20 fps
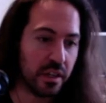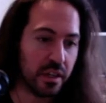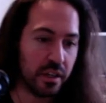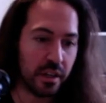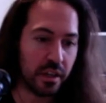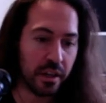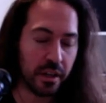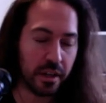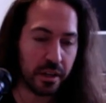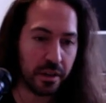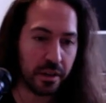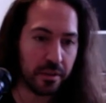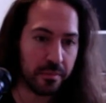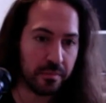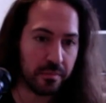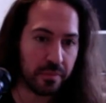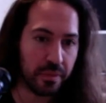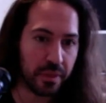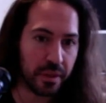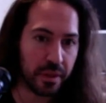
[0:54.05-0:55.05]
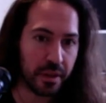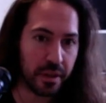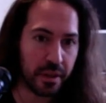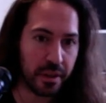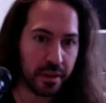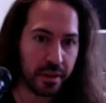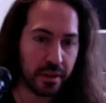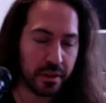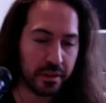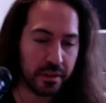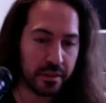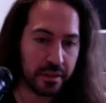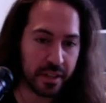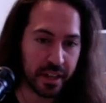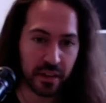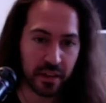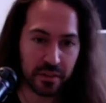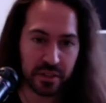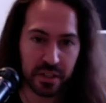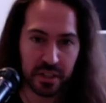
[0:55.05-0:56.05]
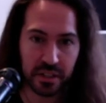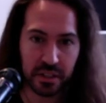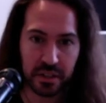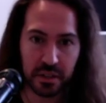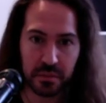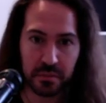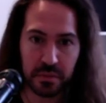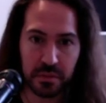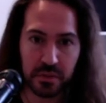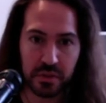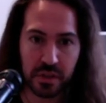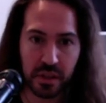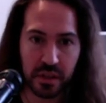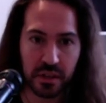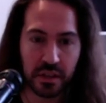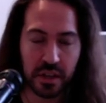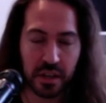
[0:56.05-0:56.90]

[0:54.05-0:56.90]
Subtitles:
the counting in the music